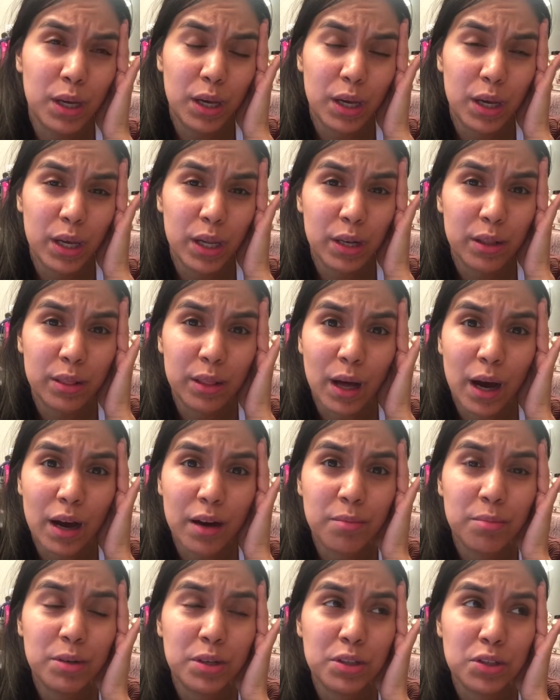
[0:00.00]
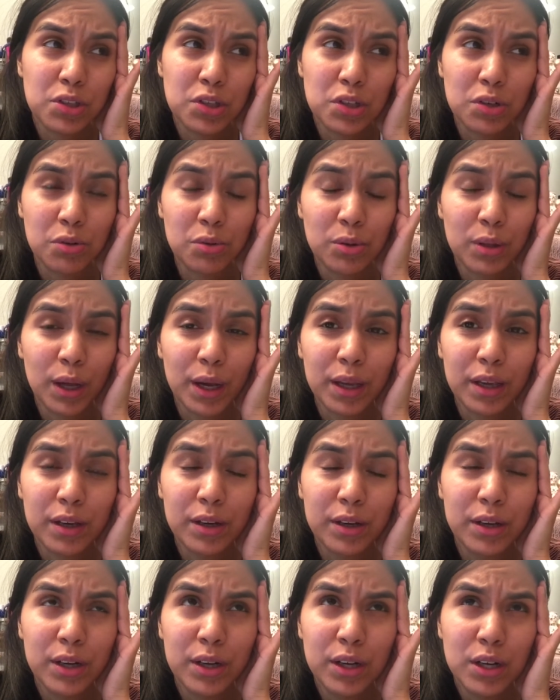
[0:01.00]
in lab until like